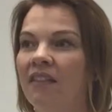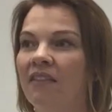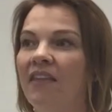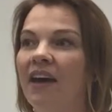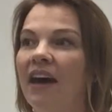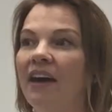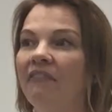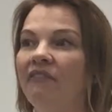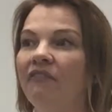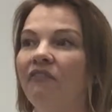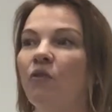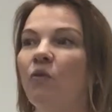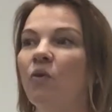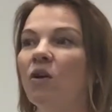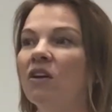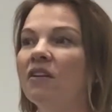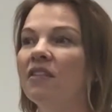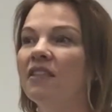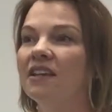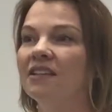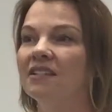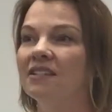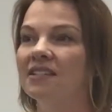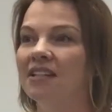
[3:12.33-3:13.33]
that for
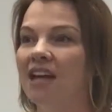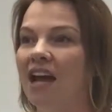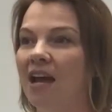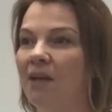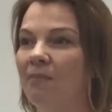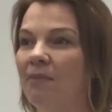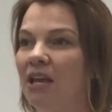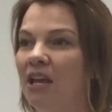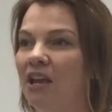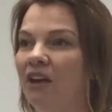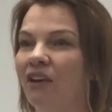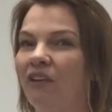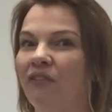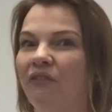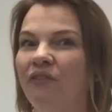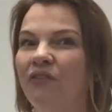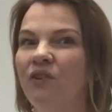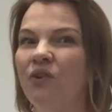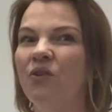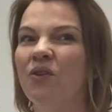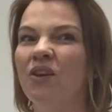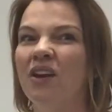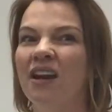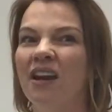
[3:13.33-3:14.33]
this time of year,
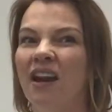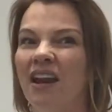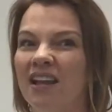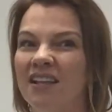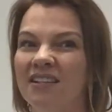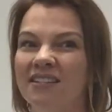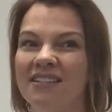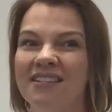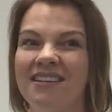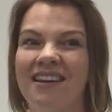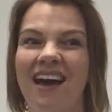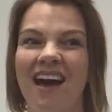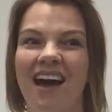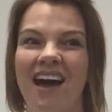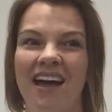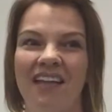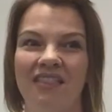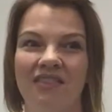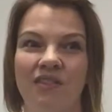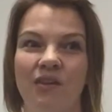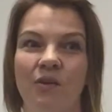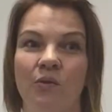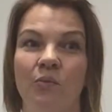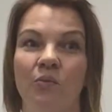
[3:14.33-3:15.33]
food is
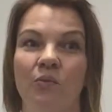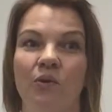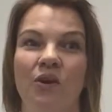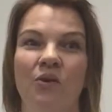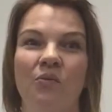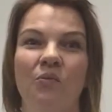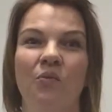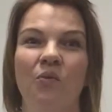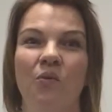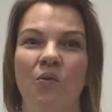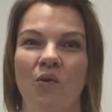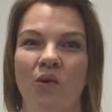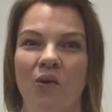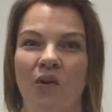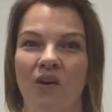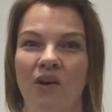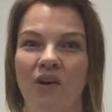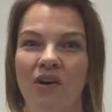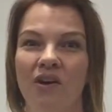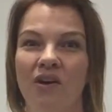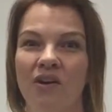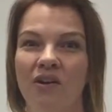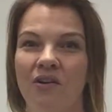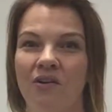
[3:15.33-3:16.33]
not the
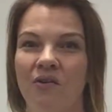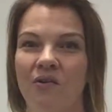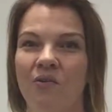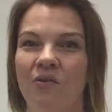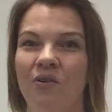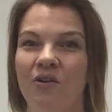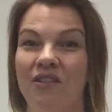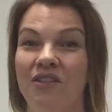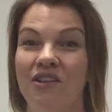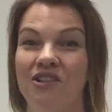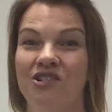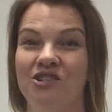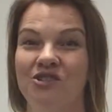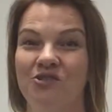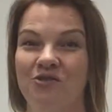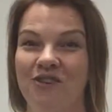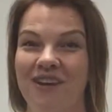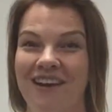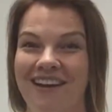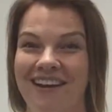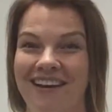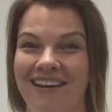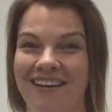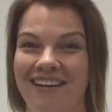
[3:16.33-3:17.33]
reward or the
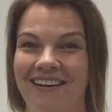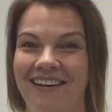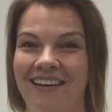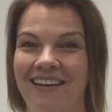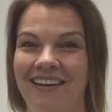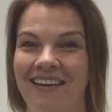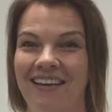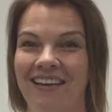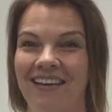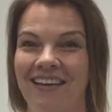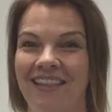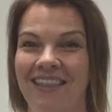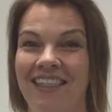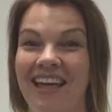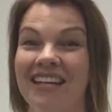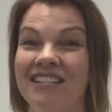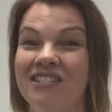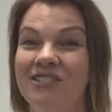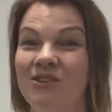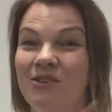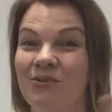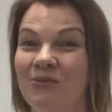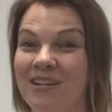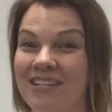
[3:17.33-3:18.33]
treat.
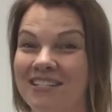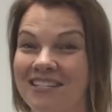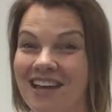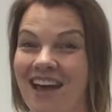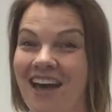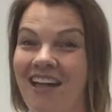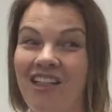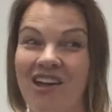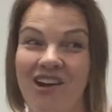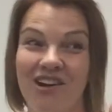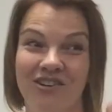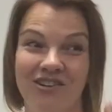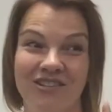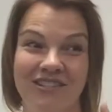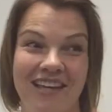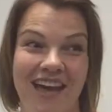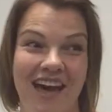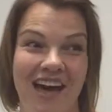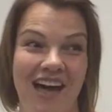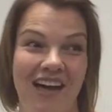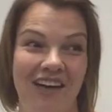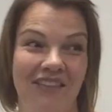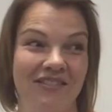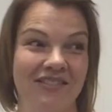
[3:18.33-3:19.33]
That's what we tell
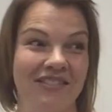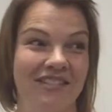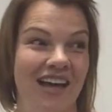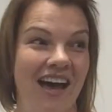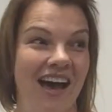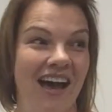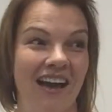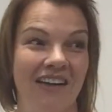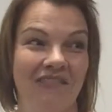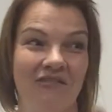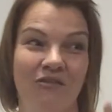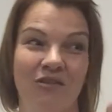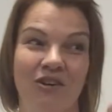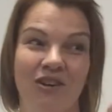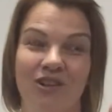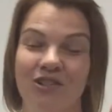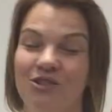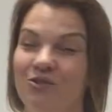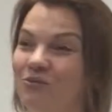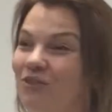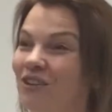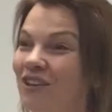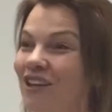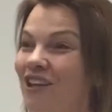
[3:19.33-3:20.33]
ourselves. I've
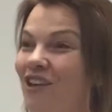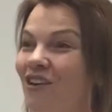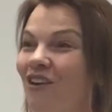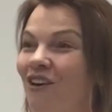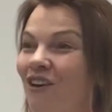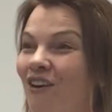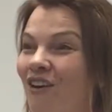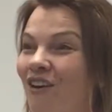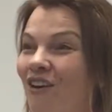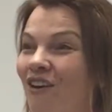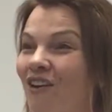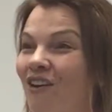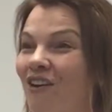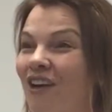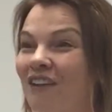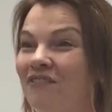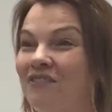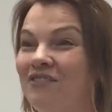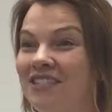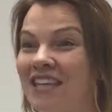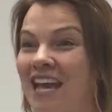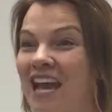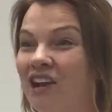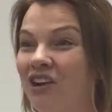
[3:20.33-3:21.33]
worked really hard. I've
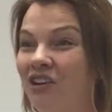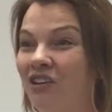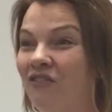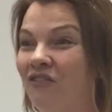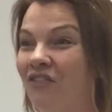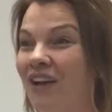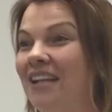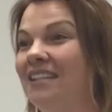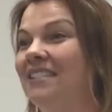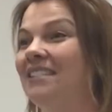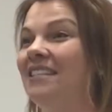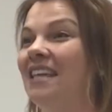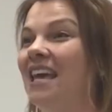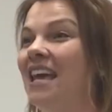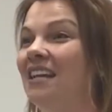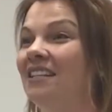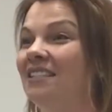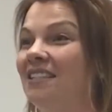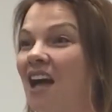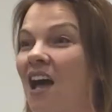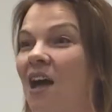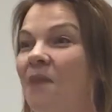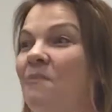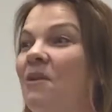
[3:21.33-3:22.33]
sacrificed things.
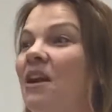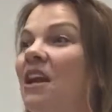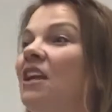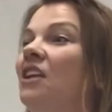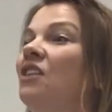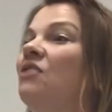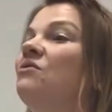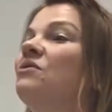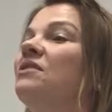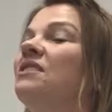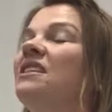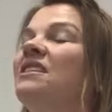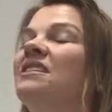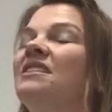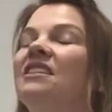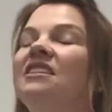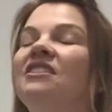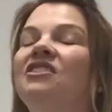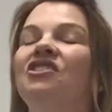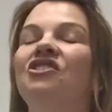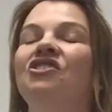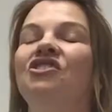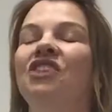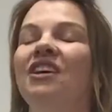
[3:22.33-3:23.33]
I'm going to use this.
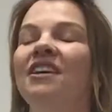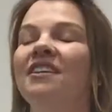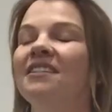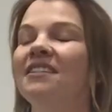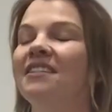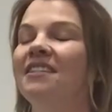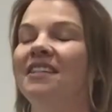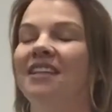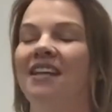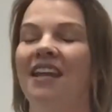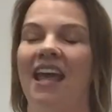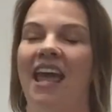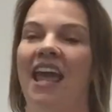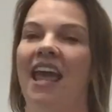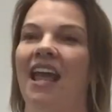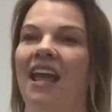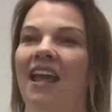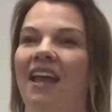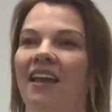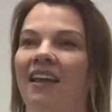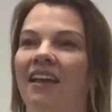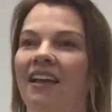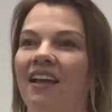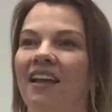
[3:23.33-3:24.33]
It's just today.
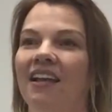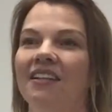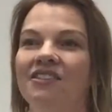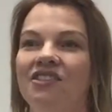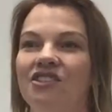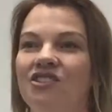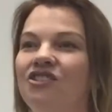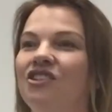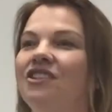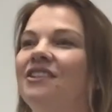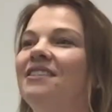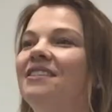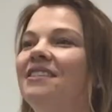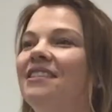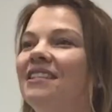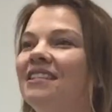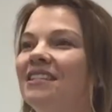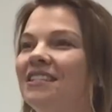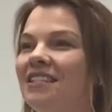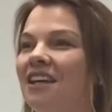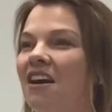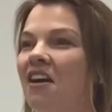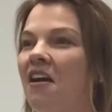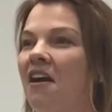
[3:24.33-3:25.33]
It's just
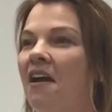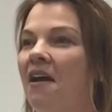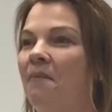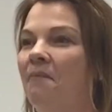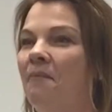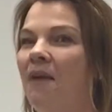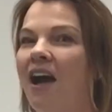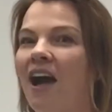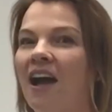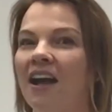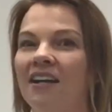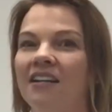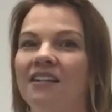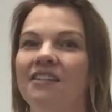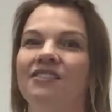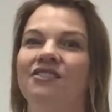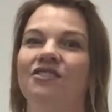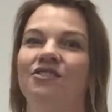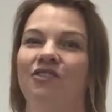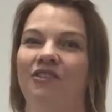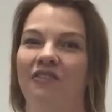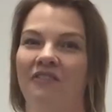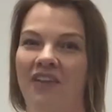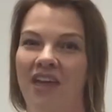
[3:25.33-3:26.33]
this time. I
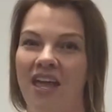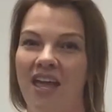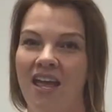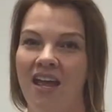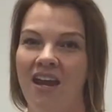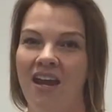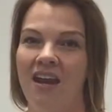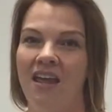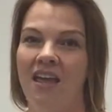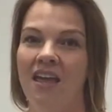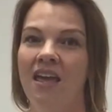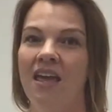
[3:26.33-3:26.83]
deserve it.